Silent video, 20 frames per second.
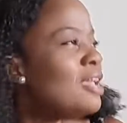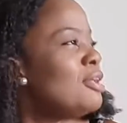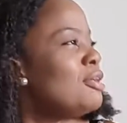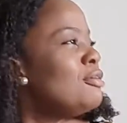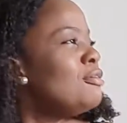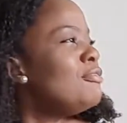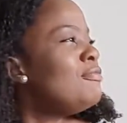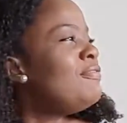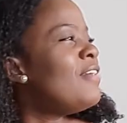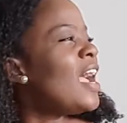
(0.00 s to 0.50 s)

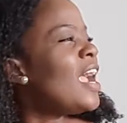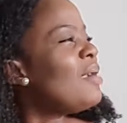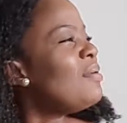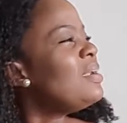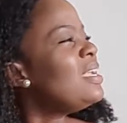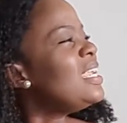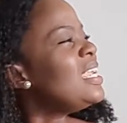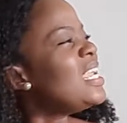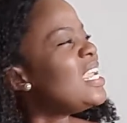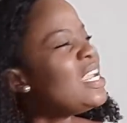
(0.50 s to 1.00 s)

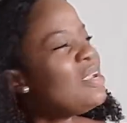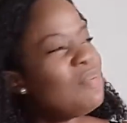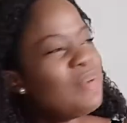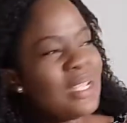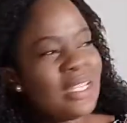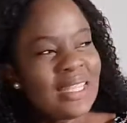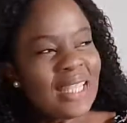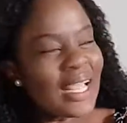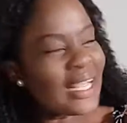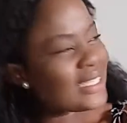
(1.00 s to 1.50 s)
very
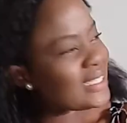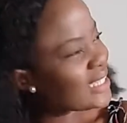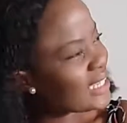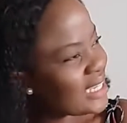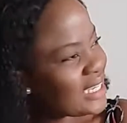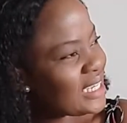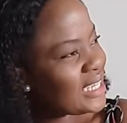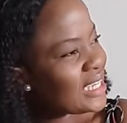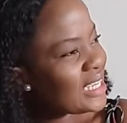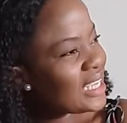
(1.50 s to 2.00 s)

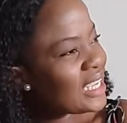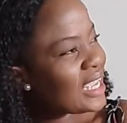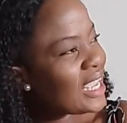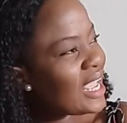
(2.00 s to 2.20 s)
irritating,